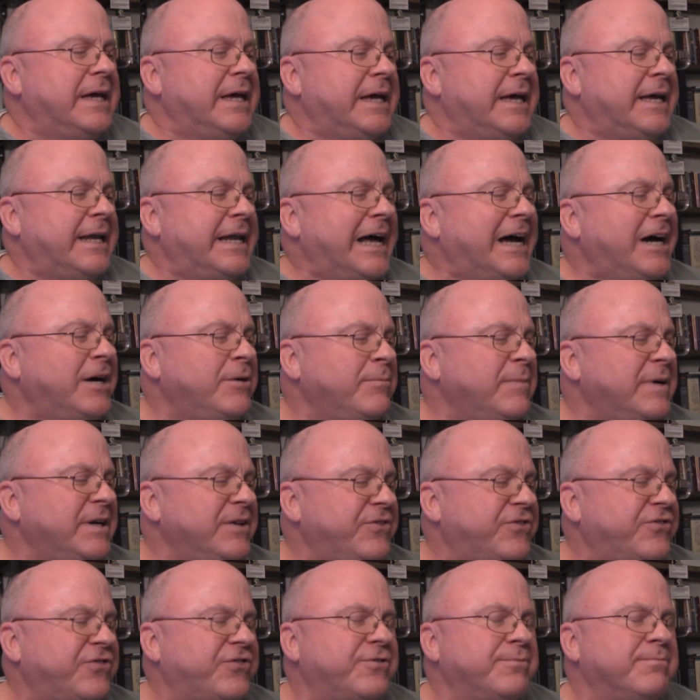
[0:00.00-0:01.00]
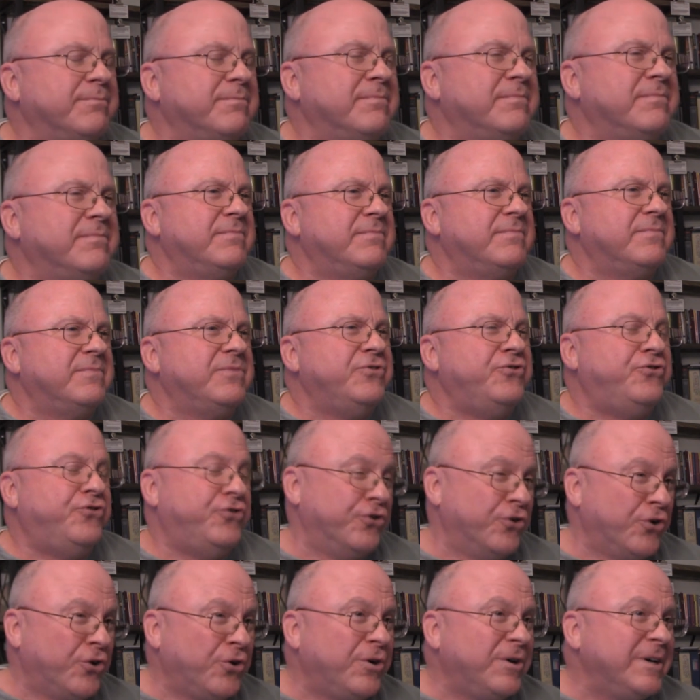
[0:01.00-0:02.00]
and how much
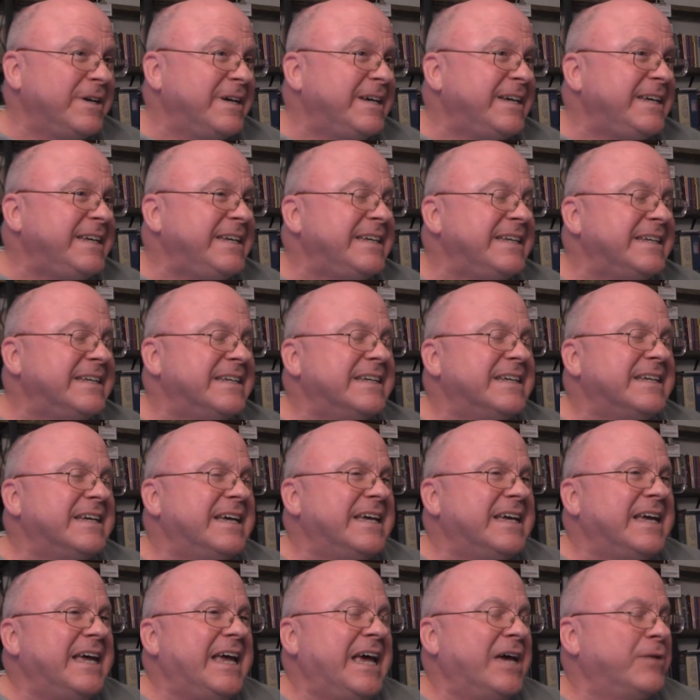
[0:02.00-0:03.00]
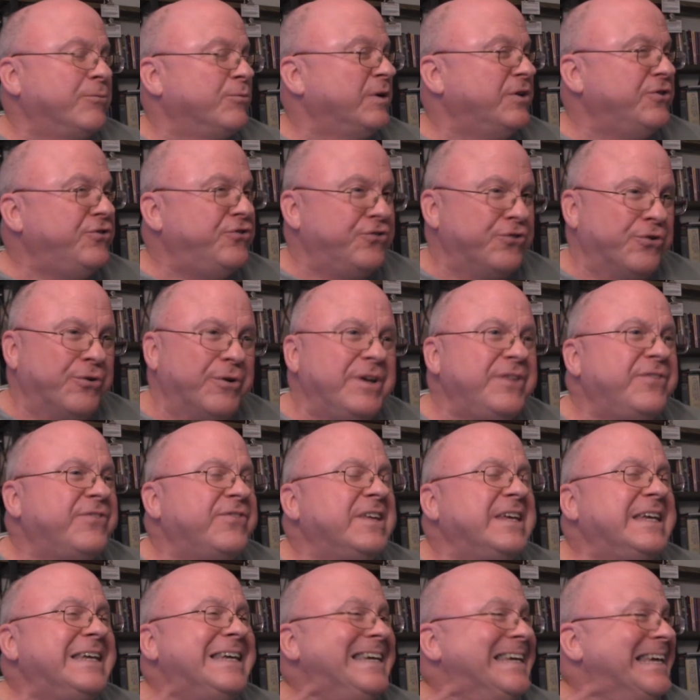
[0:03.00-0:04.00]
joy and
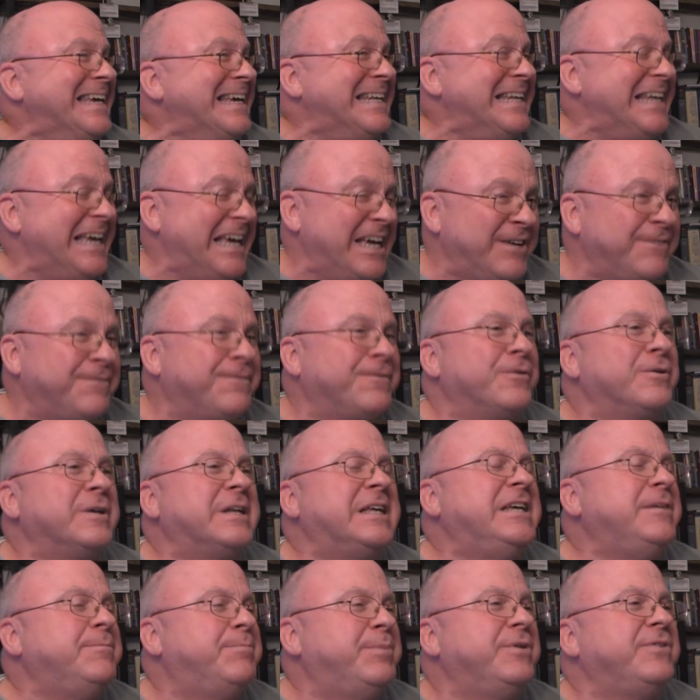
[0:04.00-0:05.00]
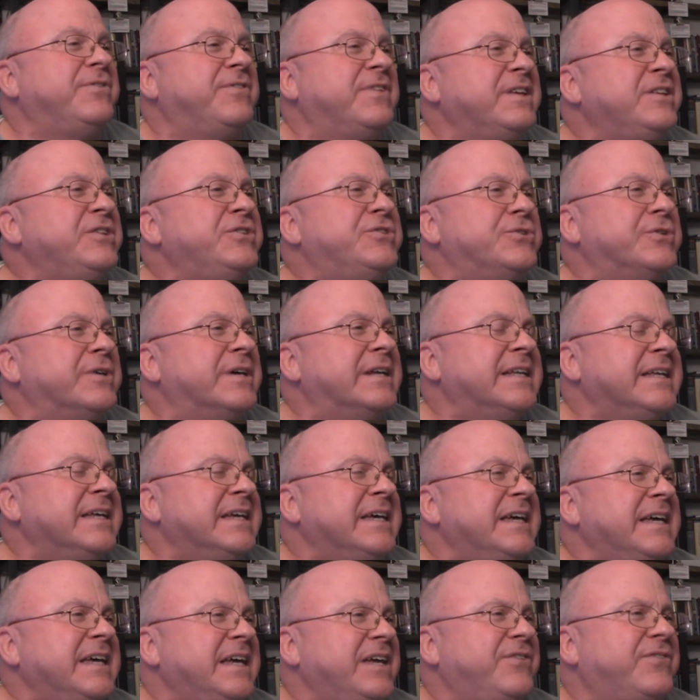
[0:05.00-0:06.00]
rejoicing and effort He puts into it.
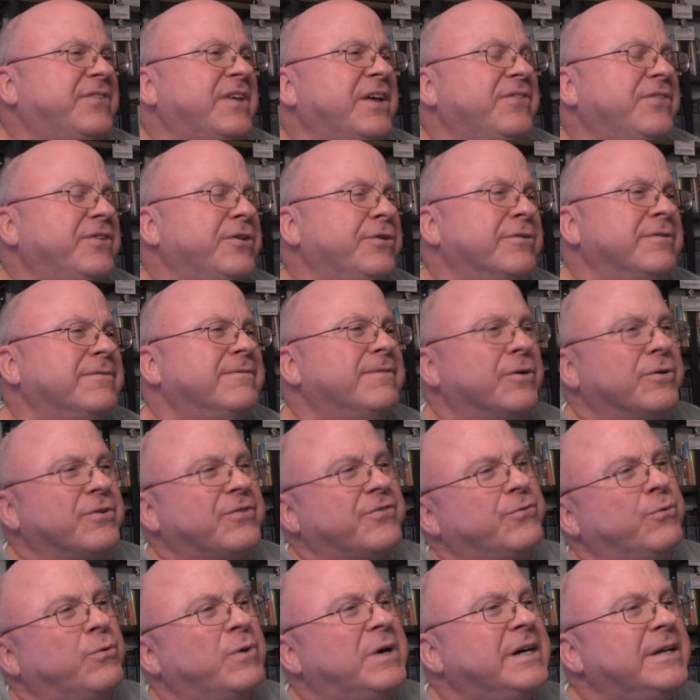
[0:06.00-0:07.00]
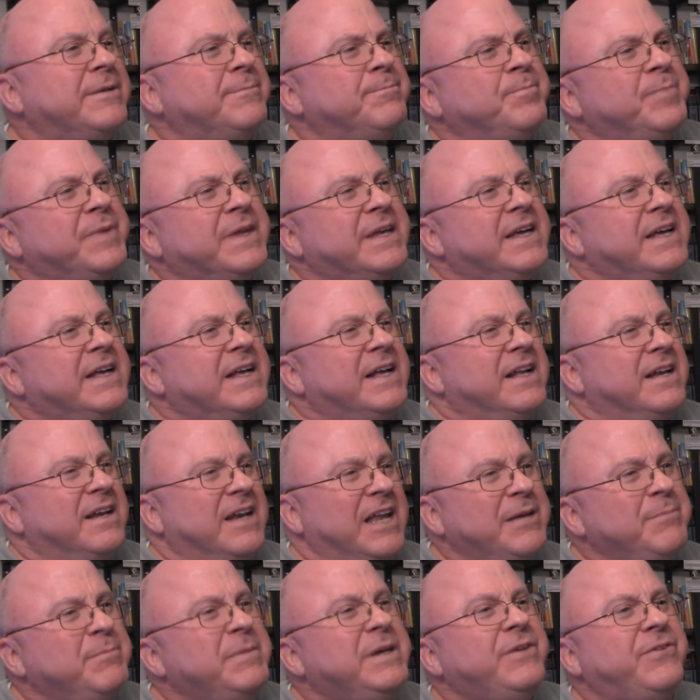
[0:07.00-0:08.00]
He says here in verse 1,
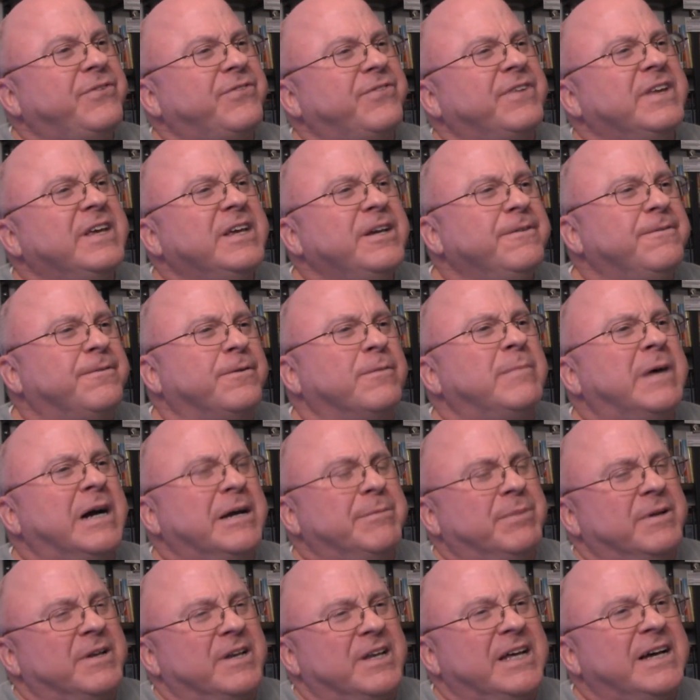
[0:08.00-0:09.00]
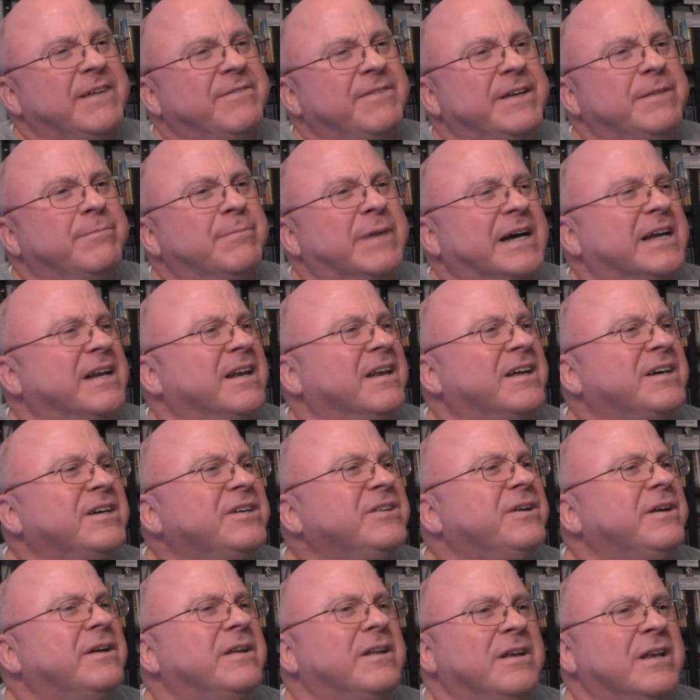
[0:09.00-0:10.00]
let me sing for my beloved my
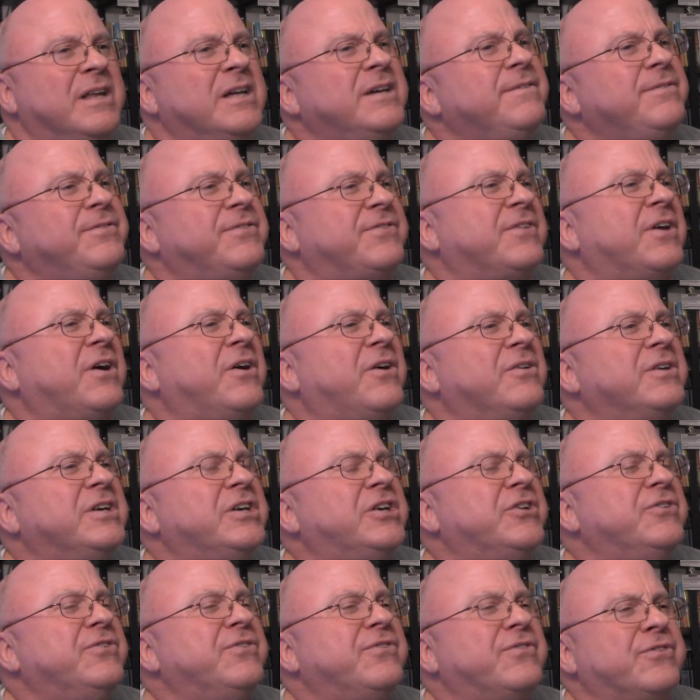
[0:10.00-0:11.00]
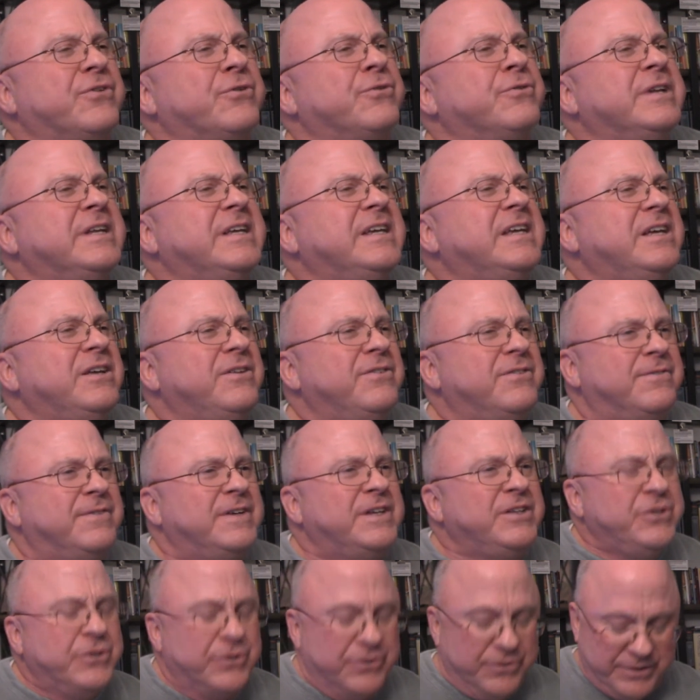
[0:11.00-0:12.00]
love song concerning His
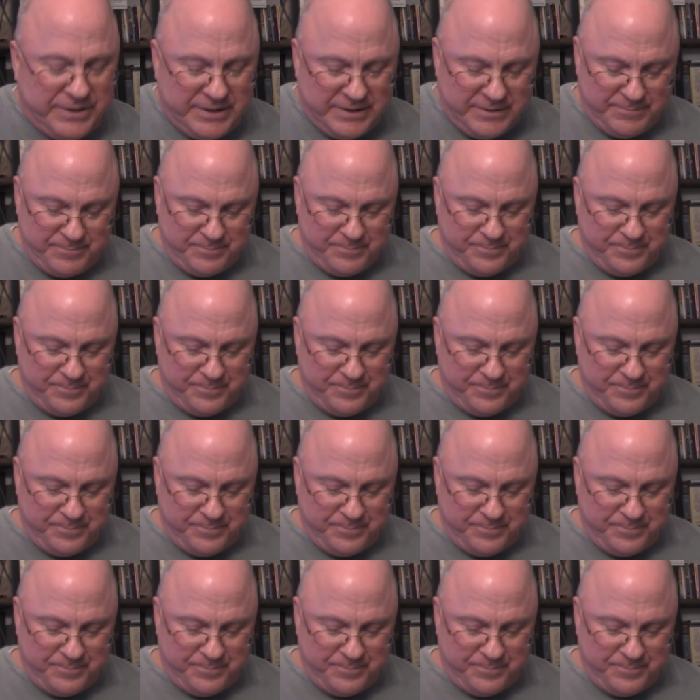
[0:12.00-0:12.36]
vineyard.